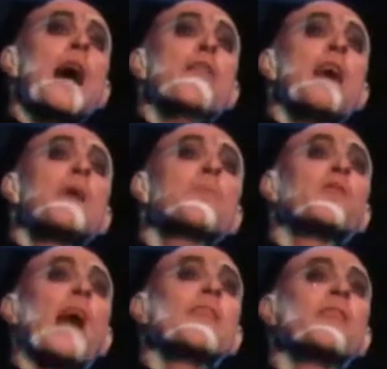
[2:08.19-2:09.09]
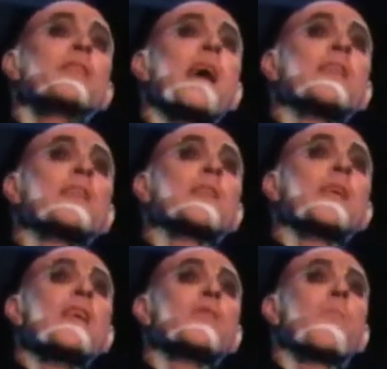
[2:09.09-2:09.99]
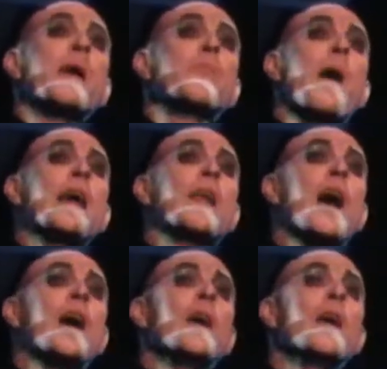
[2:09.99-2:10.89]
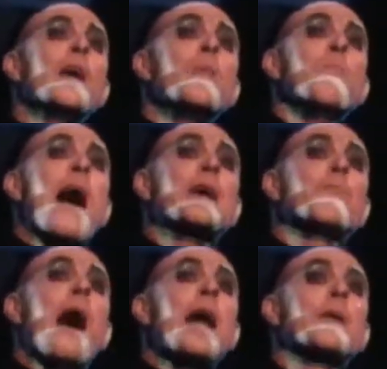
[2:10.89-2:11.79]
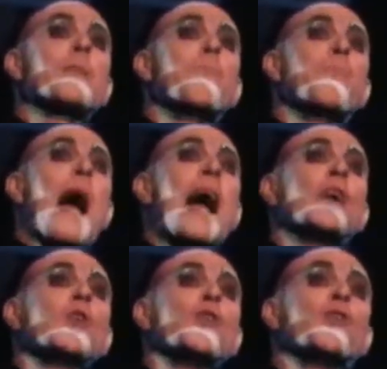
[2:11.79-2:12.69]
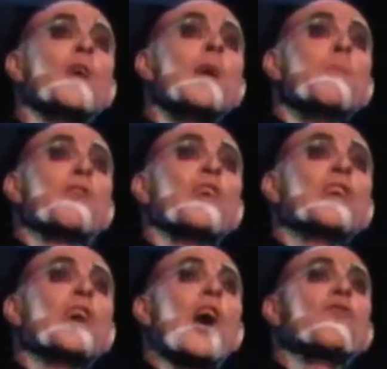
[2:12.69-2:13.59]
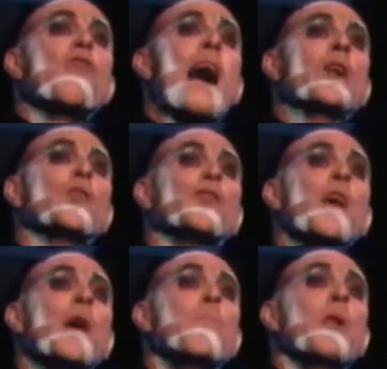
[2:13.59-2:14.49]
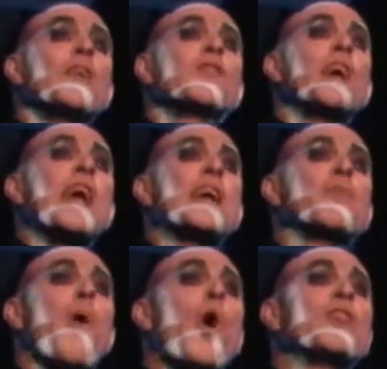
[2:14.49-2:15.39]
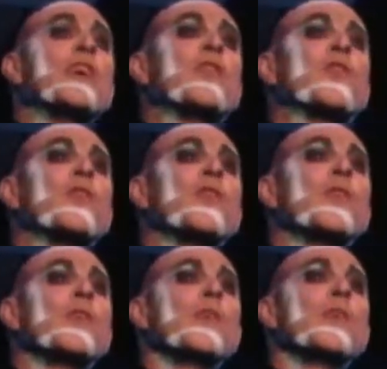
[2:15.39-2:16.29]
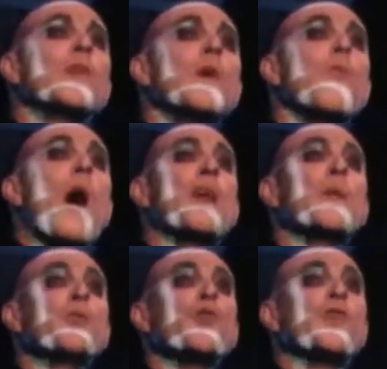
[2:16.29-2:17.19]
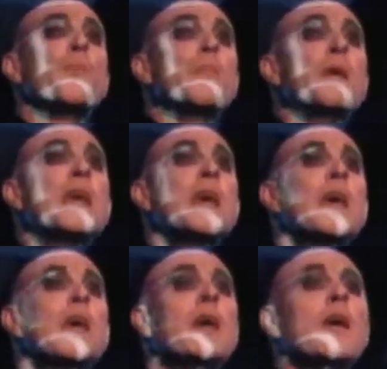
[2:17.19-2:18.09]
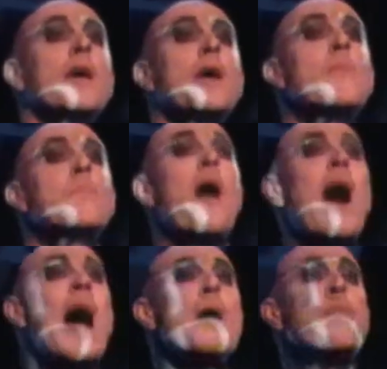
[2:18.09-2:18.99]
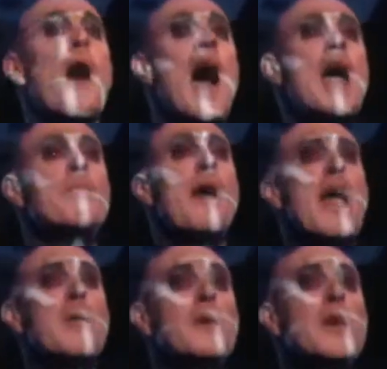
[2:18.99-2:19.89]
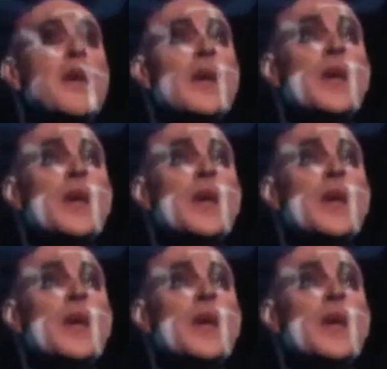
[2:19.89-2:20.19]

And then I'm standing next to this big pile of magpie cackles, machine gun rattles, blood-caked bodies. One of them used to be me. Bye bye baby.